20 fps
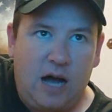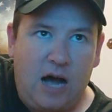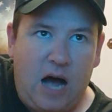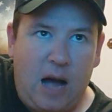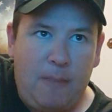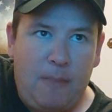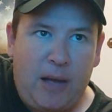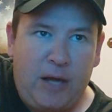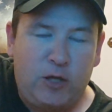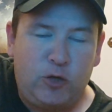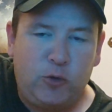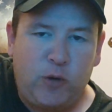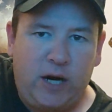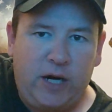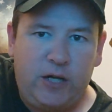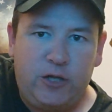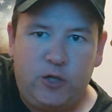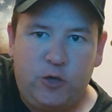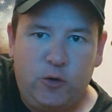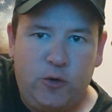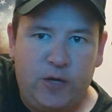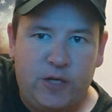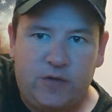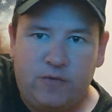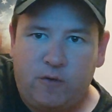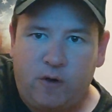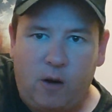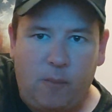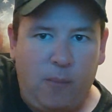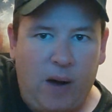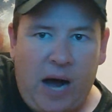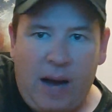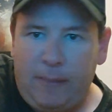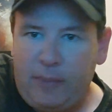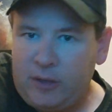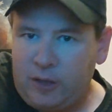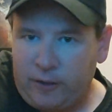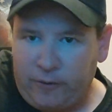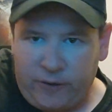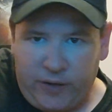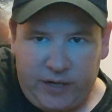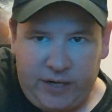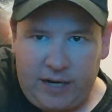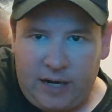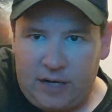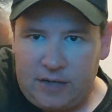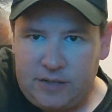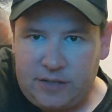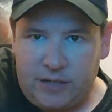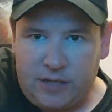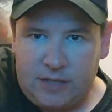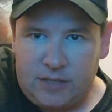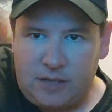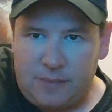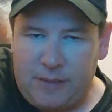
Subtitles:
I'm not trying to do this for a popularity contest.